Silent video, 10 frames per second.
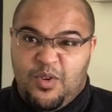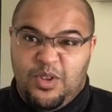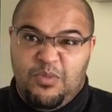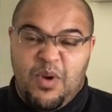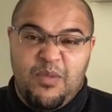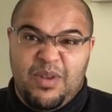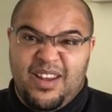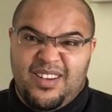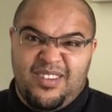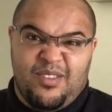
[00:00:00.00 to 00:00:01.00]
on, you might be
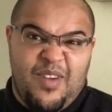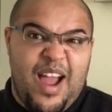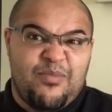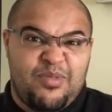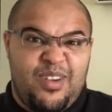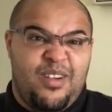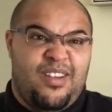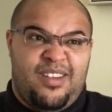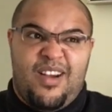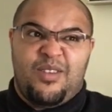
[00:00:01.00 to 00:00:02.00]
like, oh crap,
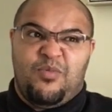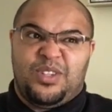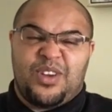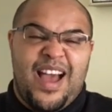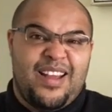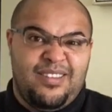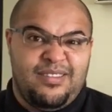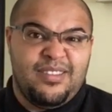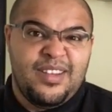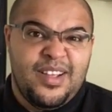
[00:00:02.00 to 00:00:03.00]
I, I kind of wish I
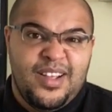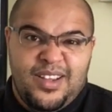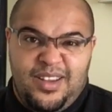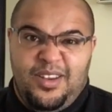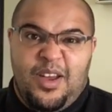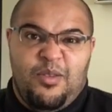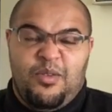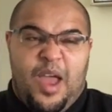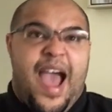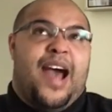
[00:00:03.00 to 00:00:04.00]
hadn't, you know,
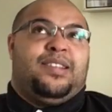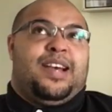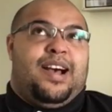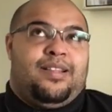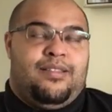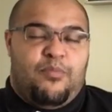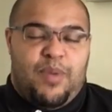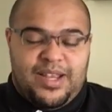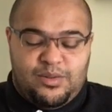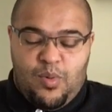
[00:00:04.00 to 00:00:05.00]
had to have the
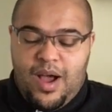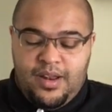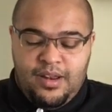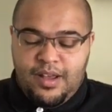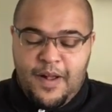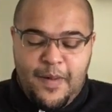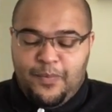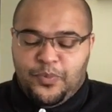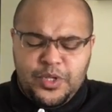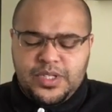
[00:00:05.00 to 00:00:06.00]
best one.
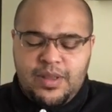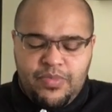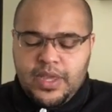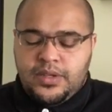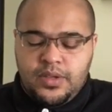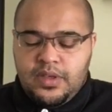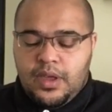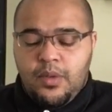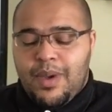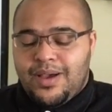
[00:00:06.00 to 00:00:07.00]
Um, just something to
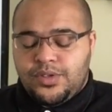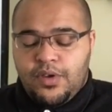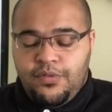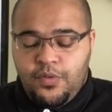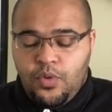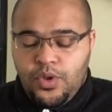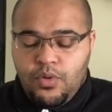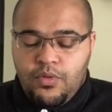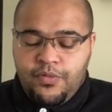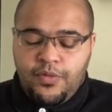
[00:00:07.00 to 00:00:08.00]
think about. So for
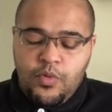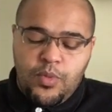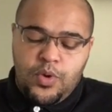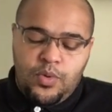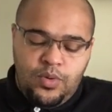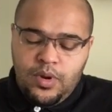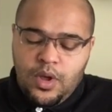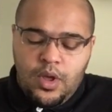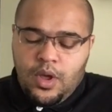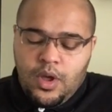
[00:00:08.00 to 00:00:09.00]
your Full Moon
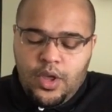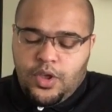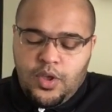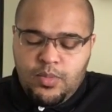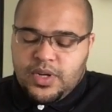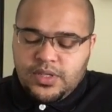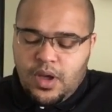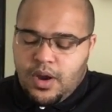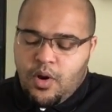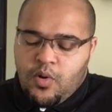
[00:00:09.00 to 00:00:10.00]
Human
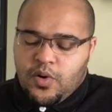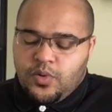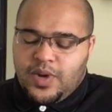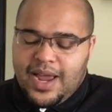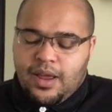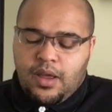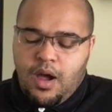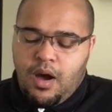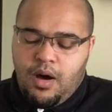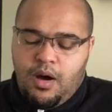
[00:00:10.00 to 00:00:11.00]
Design Oracle Deck
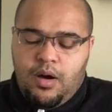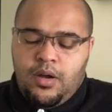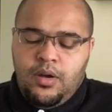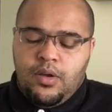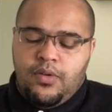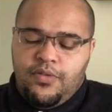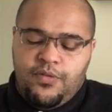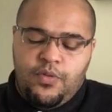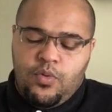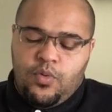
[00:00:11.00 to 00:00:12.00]
card,
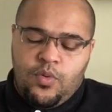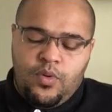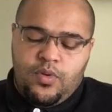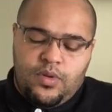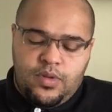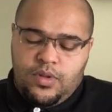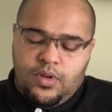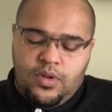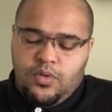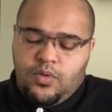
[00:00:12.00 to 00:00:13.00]
for
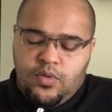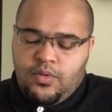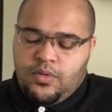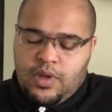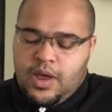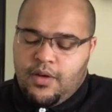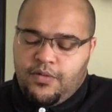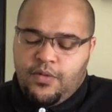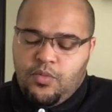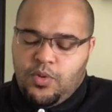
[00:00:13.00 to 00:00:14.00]
your uh,
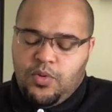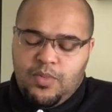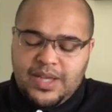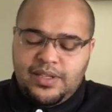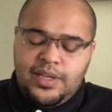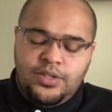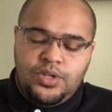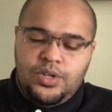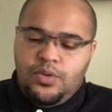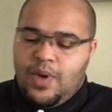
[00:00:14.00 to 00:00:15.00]
Full Moon
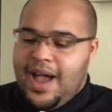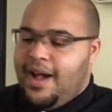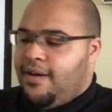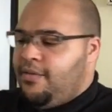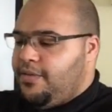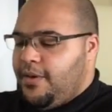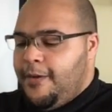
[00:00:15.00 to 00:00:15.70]
message, you have